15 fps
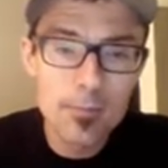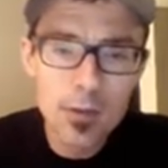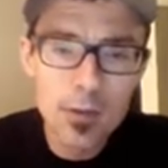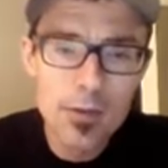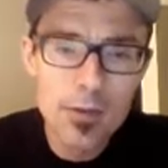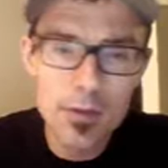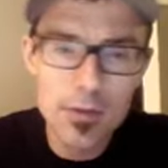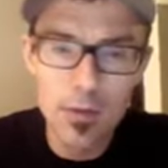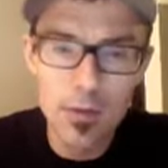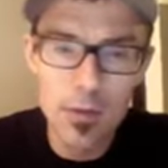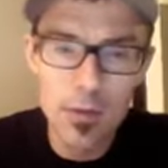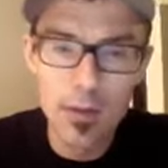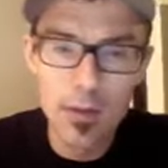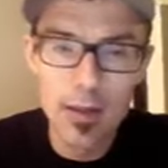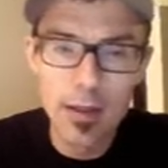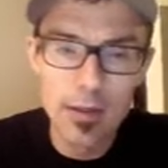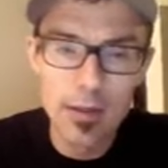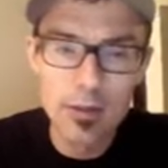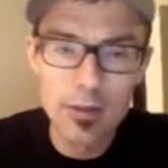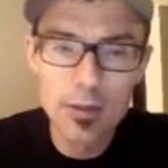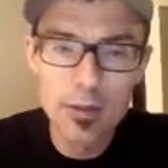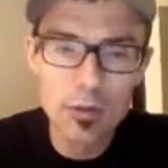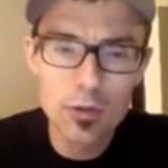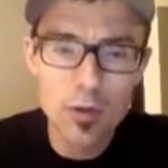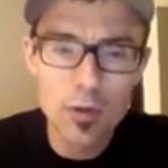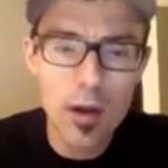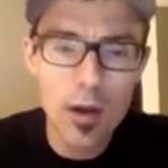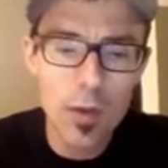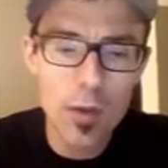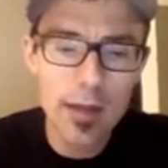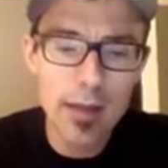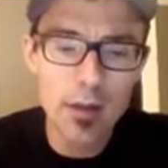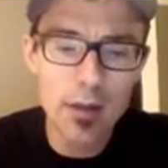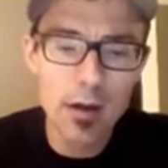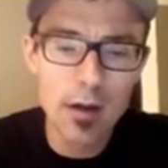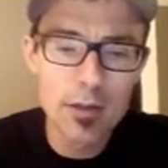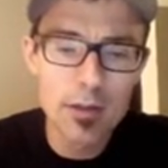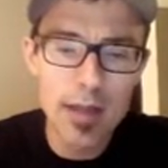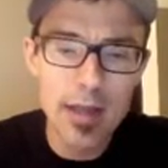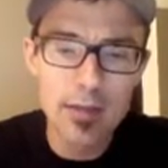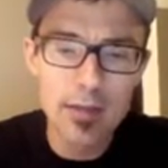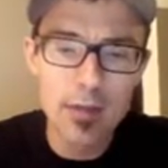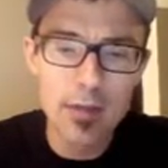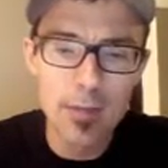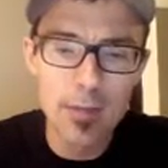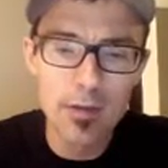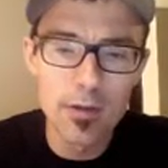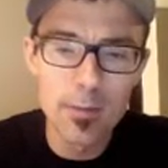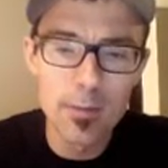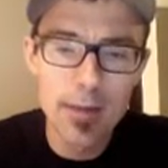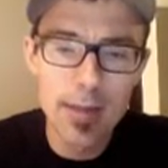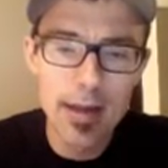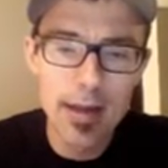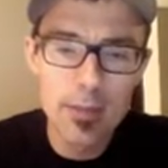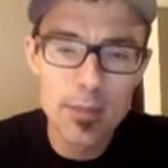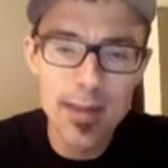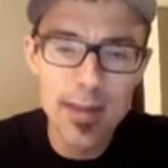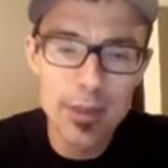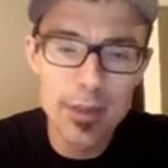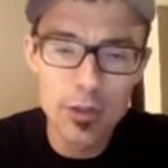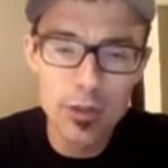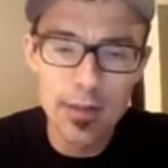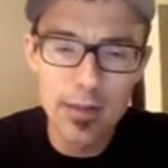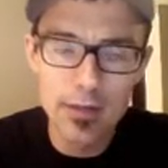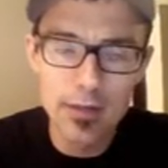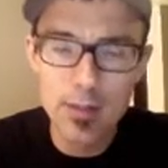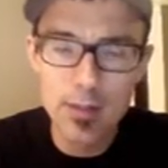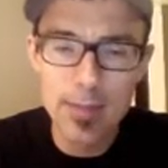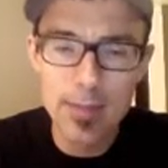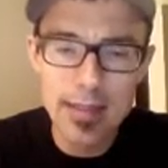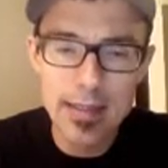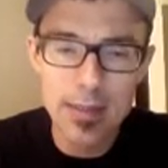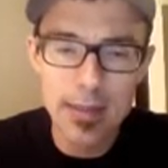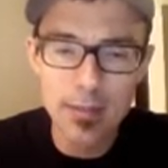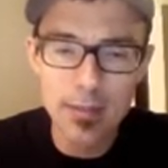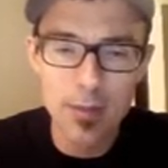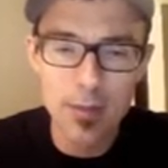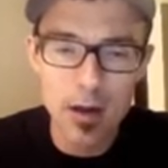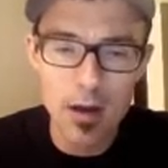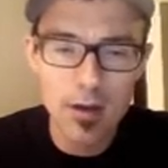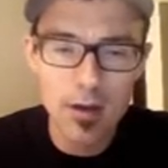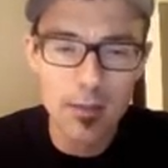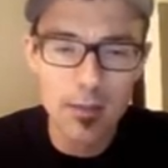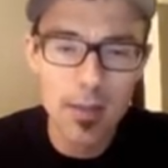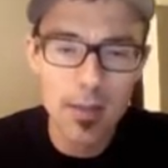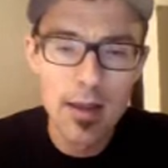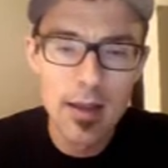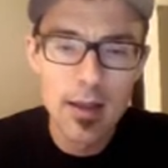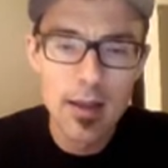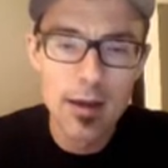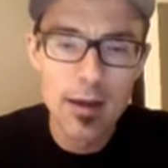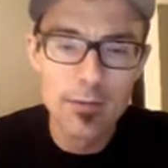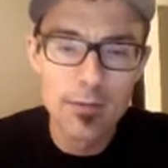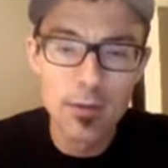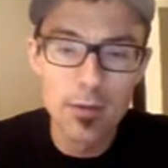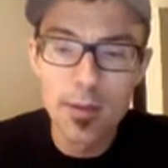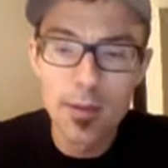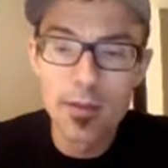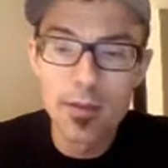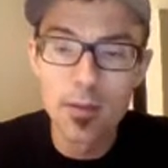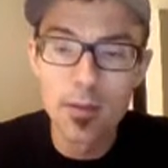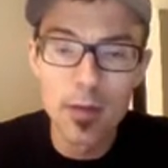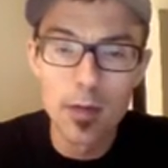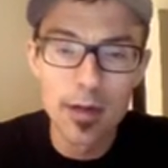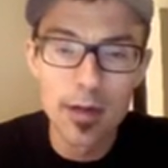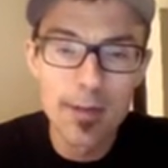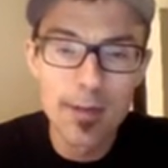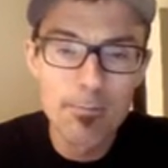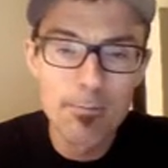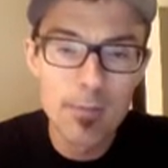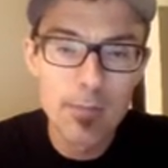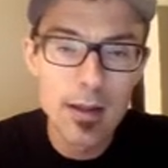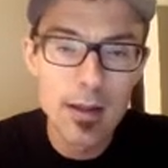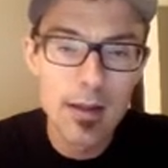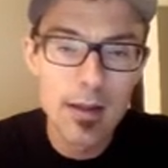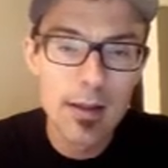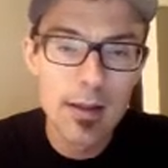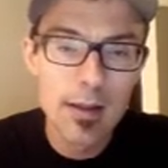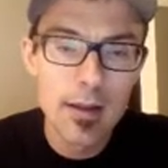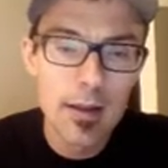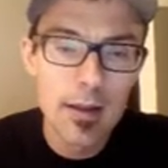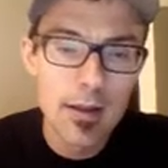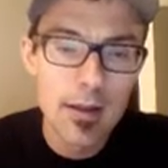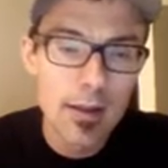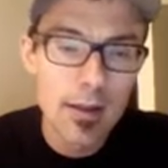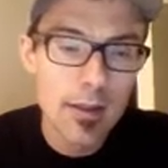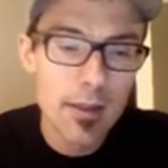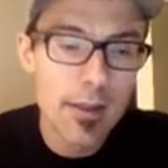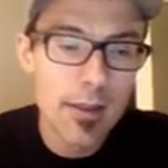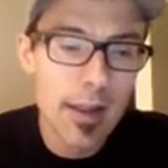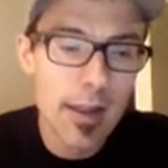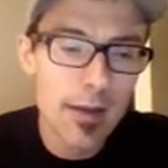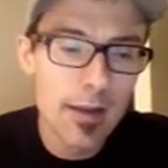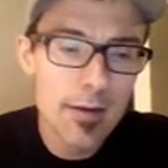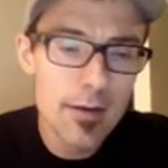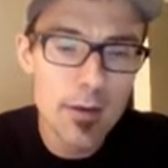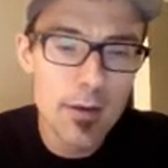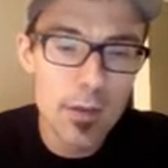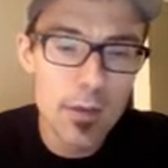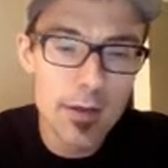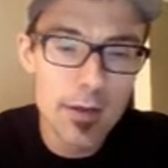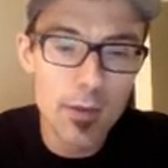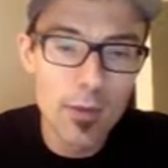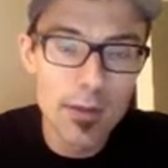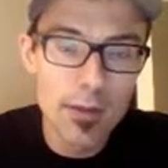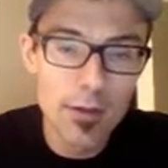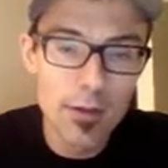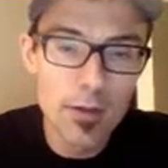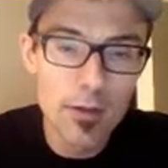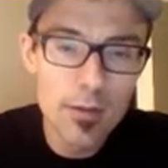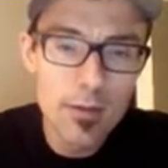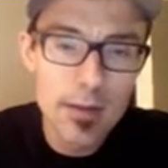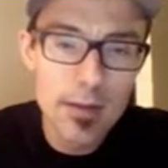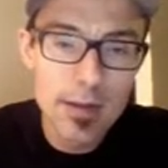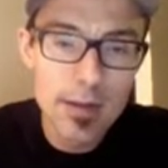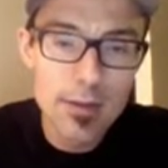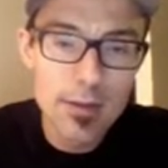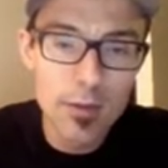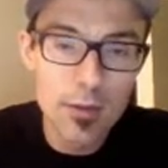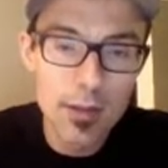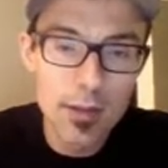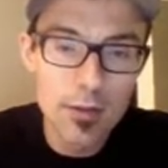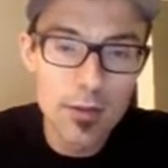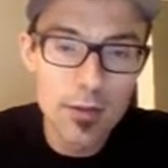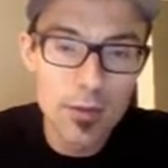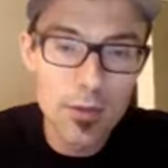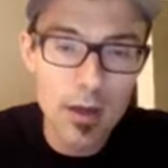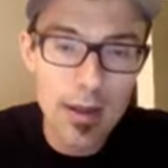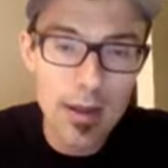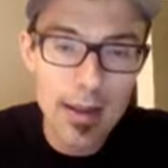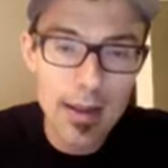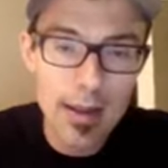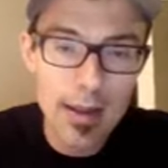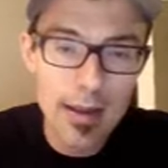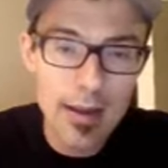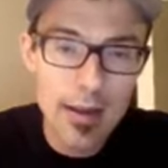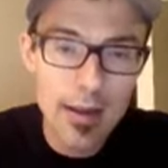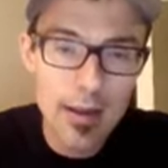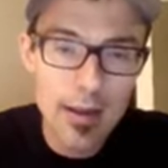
So just draw quite large at the top of your page, making sure that there's space at the bottom for the rest of the body. Then what you're going to do is you're going to draw a